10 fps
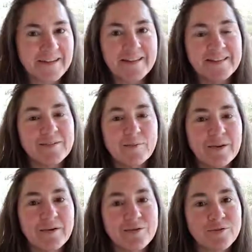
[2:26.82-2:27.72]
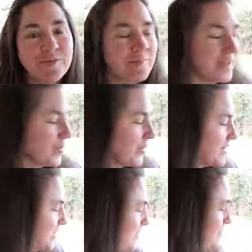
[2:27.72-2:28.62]
because we go through them like
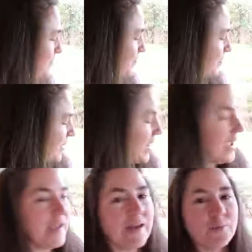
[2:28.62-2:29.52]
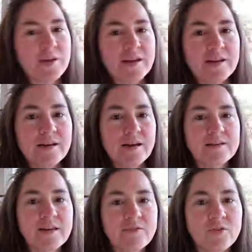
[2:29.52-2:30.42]
crazy, and we can uh,
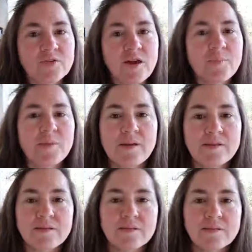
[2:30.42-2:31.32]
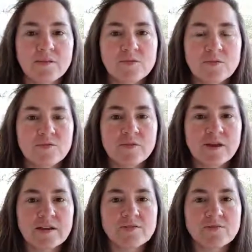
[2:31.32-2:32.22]
save those up and use them for the
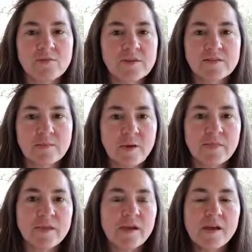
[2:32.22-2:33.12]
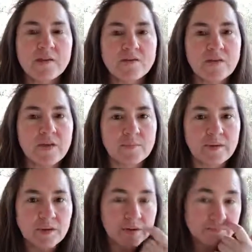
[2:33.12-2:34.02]
next rest of the month. So that'll be
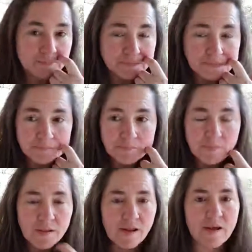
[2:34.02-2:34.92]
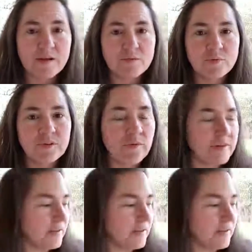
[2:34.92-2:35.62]
good. Uh, really great